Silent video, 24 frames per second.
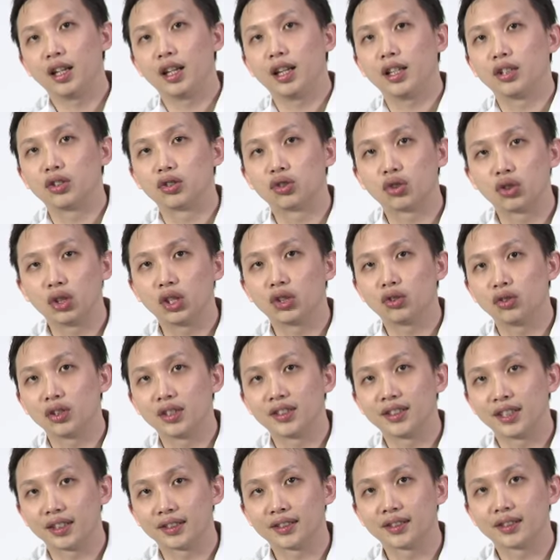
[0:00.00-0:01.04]
as
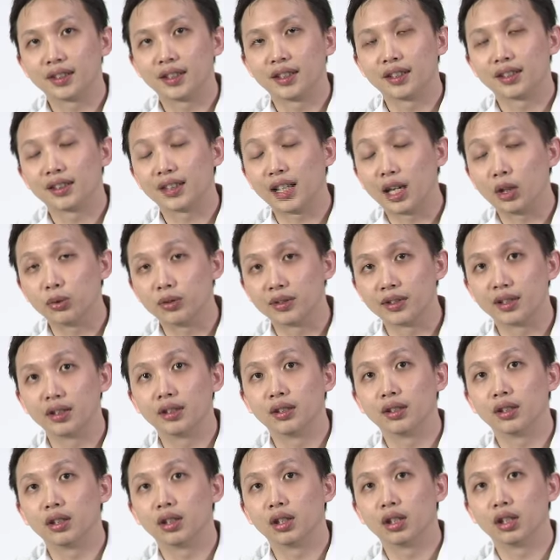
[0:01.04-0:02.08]
336,000
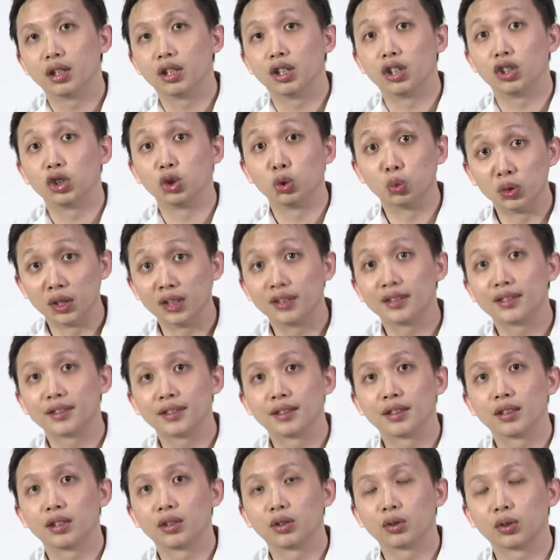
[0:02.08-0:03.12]
units.